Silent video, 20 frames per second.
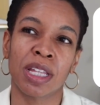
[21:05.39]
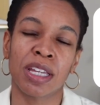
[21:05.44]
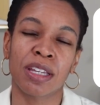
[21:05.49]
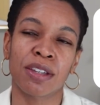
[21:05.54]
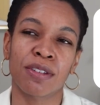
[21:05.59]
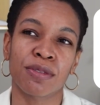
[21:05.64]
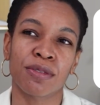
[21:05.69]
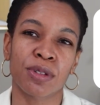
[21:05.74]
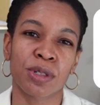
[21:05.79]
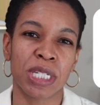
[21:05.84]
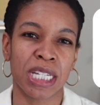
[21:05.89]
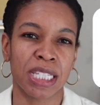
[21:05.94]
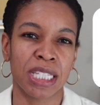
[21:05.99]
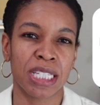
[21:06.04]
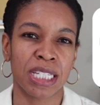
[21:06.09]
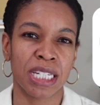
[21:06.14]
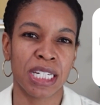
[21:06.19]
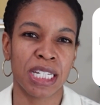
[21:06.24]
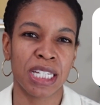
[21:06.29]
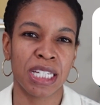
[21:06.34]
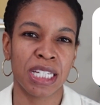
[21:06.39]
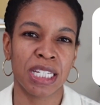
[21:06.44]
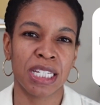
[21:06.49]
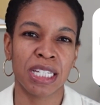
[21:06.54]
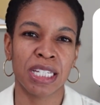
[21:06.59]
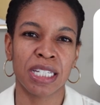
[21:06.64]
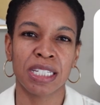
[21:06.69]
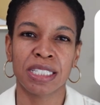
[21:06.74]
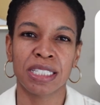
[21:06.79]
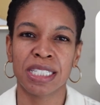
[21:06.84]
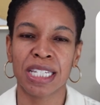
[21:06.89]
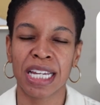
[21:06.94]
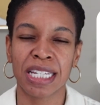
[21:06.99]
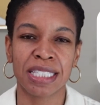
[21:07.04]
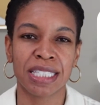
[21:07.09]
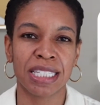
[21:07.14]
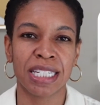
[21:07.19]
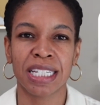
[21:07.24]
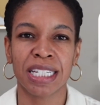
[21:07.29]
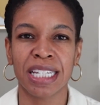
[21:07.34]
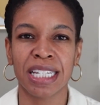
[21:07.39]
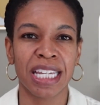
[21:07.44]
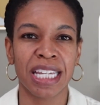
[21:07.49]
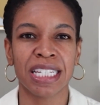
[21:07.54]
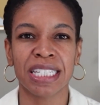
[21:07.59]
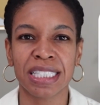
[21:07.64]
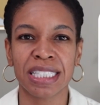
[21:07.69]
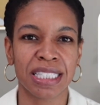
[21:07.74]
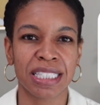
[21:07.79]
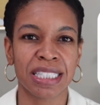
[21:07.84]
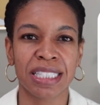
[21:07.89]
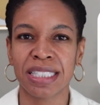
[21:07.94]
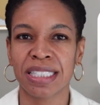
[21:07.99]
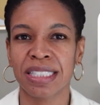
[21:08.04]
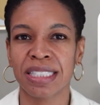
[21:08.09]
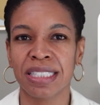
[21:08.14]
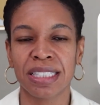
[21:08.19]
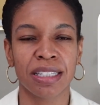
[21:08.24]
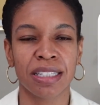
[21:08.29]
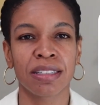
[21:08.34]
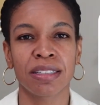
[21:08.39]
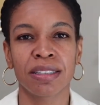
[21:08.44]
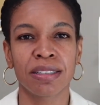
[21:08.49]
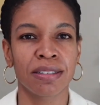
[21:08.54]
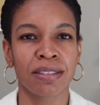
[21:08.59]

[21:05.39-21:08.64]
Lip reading: like fertility testing kits,